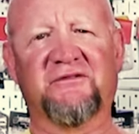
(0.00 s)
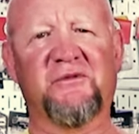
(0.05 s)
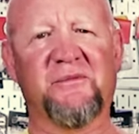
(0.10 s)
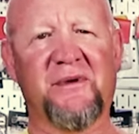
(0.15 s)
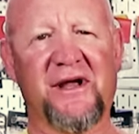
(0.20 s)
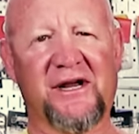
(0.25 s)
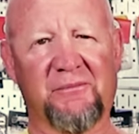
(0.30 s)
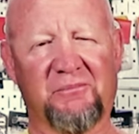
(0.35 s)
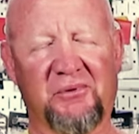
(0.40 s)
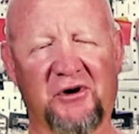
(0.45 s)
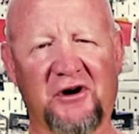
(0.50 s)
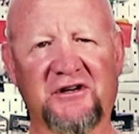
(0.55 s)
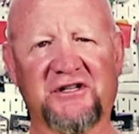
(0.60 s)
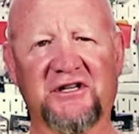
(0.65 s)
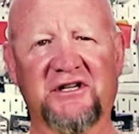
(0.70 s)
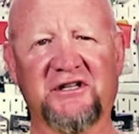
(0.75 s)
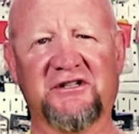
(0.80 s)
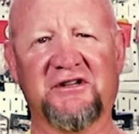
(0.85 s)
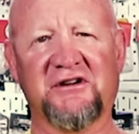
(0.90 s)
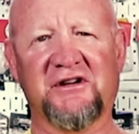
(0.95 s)
If you make a
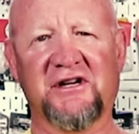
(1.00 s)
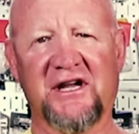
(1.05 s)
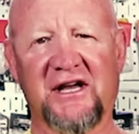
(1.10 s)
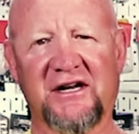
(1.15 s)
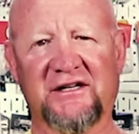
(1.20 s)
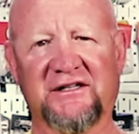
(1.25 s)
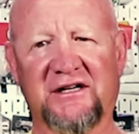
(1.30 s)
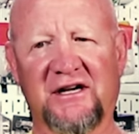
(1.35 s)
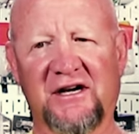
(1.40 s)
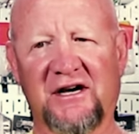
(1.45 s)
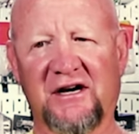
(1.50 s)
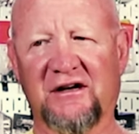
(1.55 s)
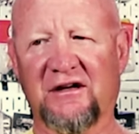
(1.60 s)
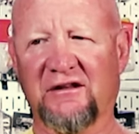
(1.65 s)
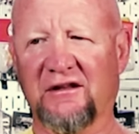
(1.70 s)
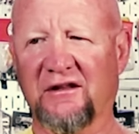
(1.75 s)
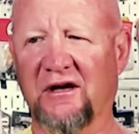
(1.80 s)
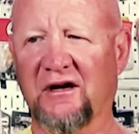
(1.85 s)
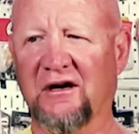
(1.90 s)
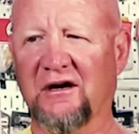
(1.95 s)
purchase, you can get
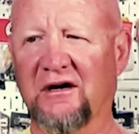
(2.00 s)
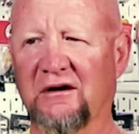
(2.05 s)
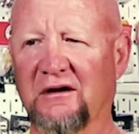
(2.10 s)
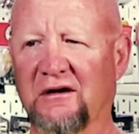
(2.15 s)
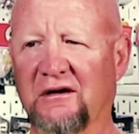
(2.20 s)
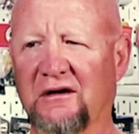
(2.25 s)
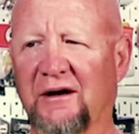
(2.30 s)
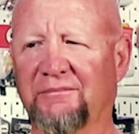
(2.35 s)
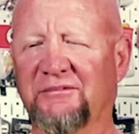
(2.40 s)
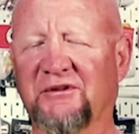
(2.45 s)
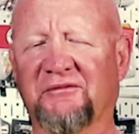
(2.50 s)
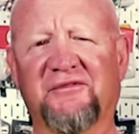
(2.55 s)
up